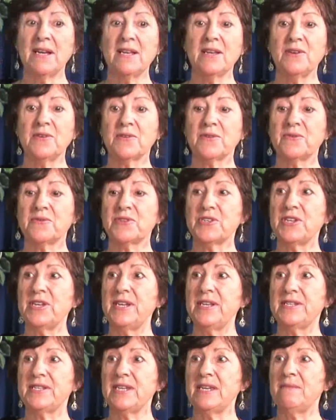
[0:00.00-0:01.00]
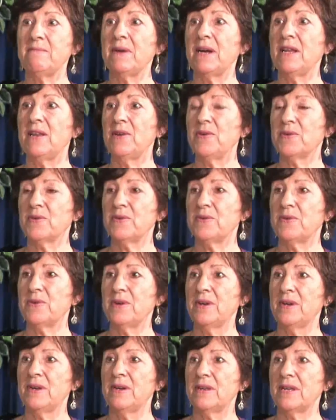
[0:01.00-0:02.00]
local TD, my local
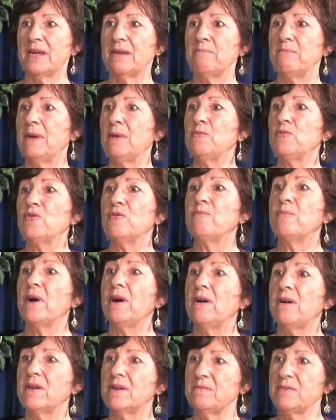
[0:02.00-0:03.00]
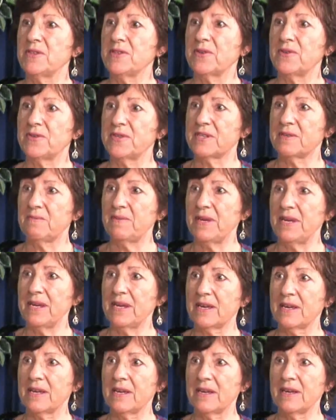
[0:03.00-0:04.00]
like member of parliament, so to
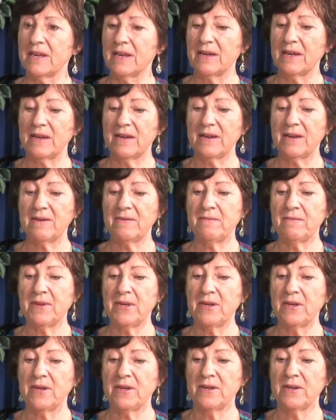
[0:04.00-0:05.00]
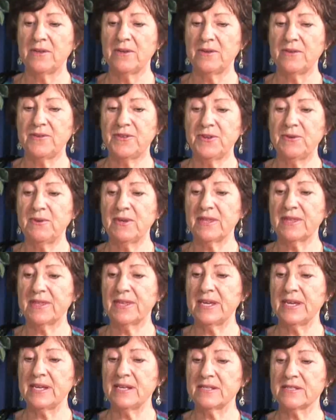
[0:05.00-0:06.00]
speak, uh-huh. um, doing
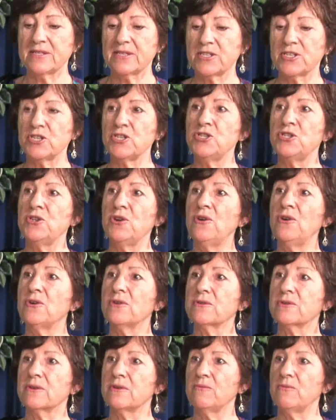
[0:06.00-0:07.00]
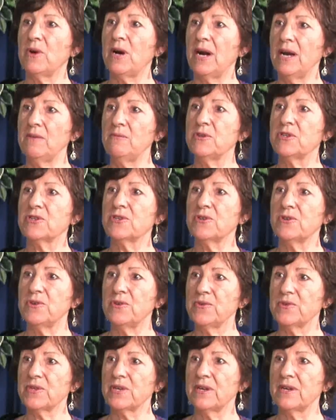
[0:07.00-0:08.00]
things that are not what I would
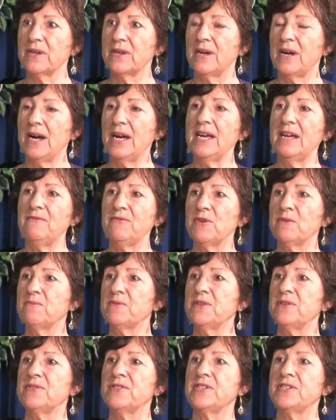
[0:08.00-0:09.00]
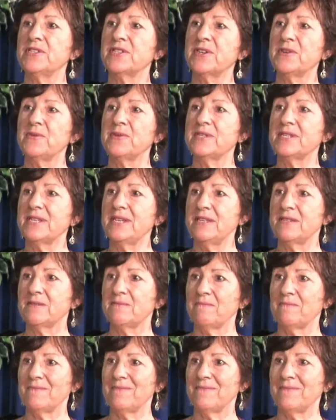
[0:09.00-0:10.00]
choose, I have the opportunity to go and see
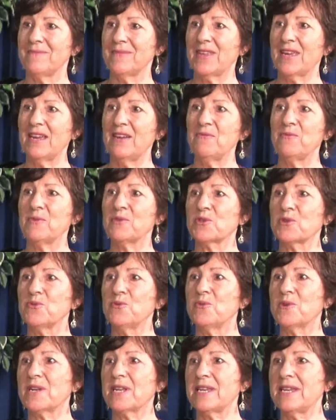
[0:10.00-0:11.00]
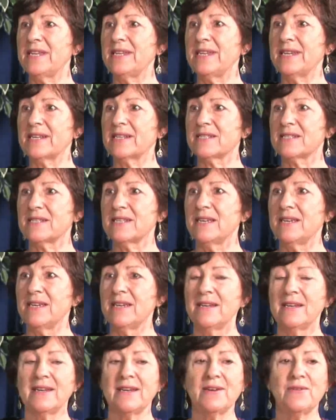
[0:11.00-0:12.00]
them they have what's called clinics
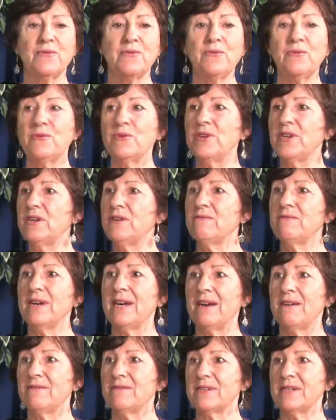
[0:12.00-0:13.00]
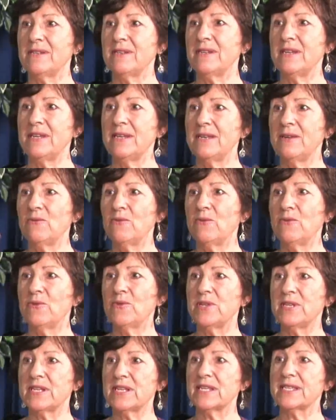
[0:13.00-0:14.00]
all year round in, in all
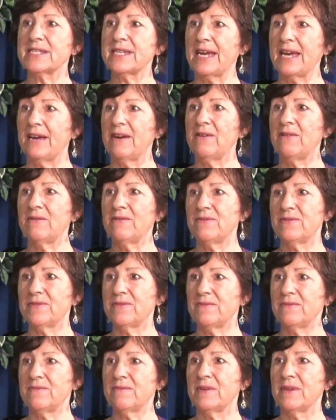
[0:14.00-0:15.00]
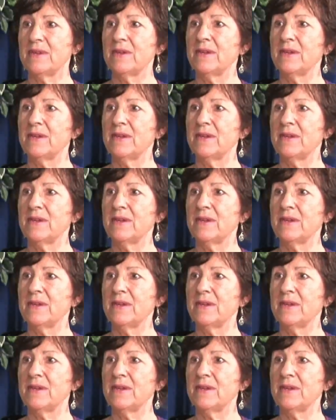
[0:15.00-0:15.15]
the little towns, and